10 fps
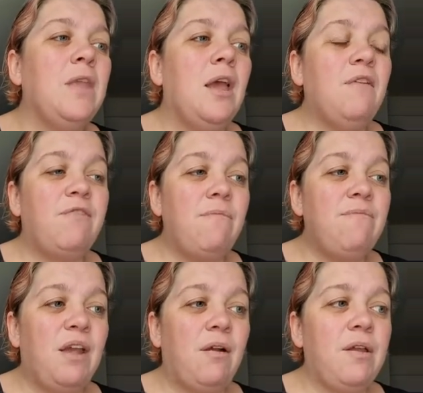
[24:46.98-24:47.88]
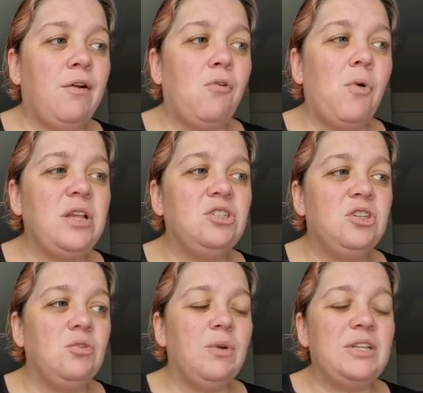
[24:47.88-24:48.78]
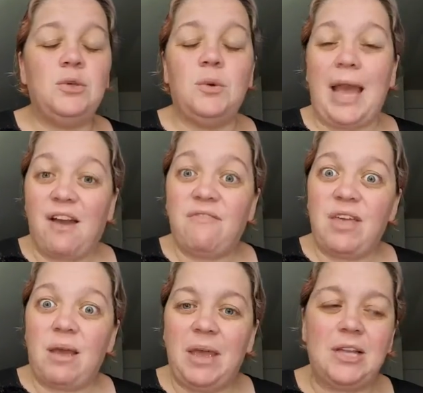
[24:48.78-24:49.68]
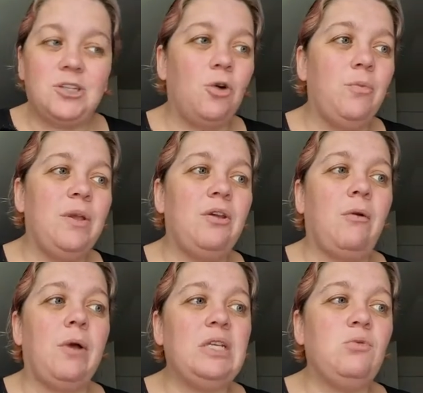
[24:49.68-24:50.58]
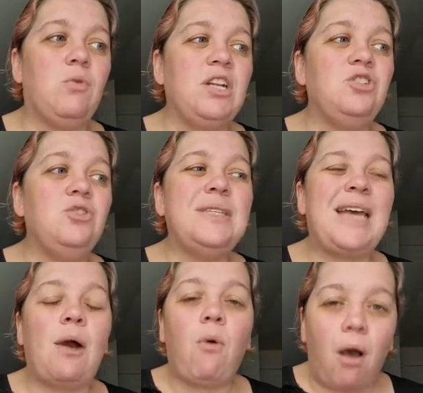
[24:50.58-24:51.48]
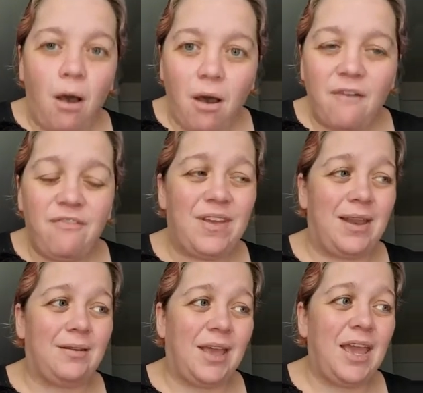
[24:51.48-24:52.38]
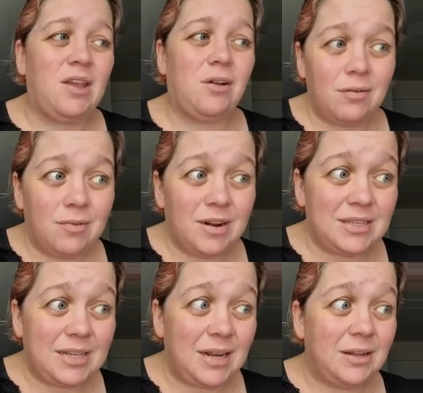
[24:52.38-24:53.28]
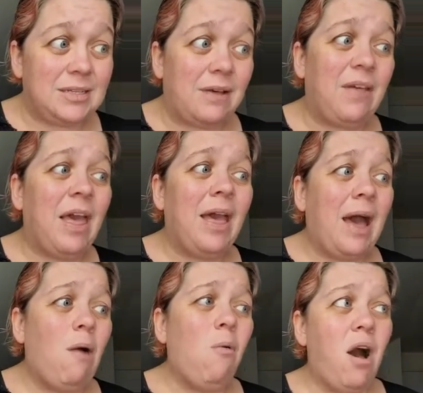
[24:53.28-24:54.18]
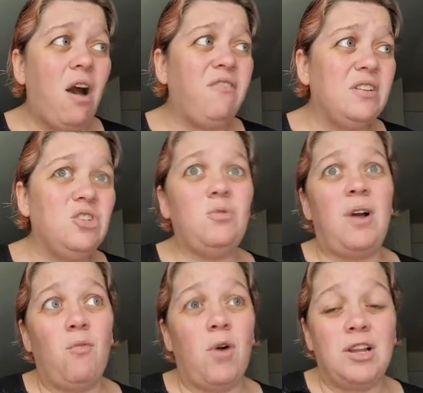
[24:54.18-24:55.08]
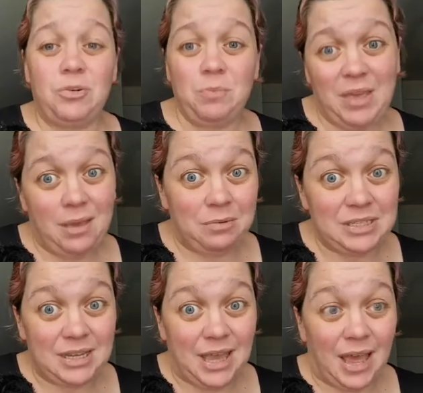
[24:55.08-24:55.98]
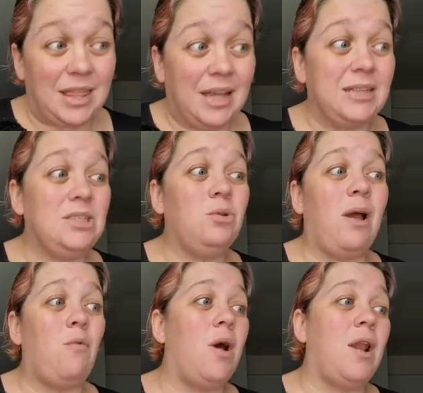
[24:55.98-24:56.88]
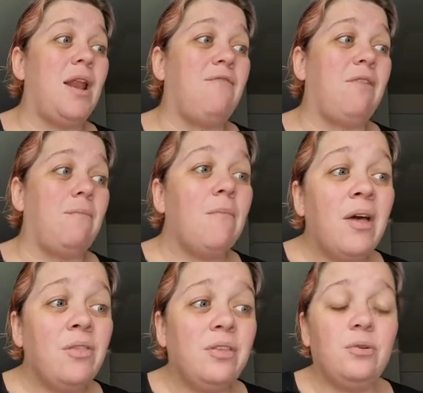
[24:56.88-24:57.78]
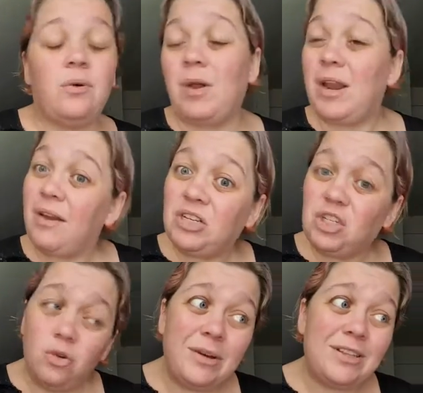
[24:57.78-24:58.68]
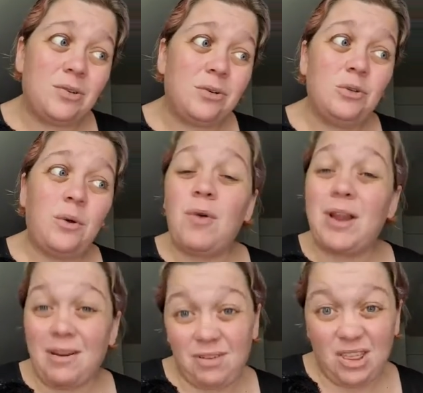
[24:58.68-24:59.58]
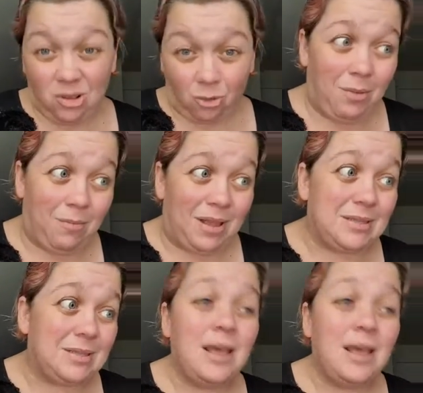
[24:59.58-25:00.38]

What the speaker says: from there you're going to, once you have that page open, you're going to want to choose how often. Okay, you're going to want to say to yourself, how often do I want to be able to get this? Do I want it every month? Do I want it every 2 months? Or do I want every 3 months?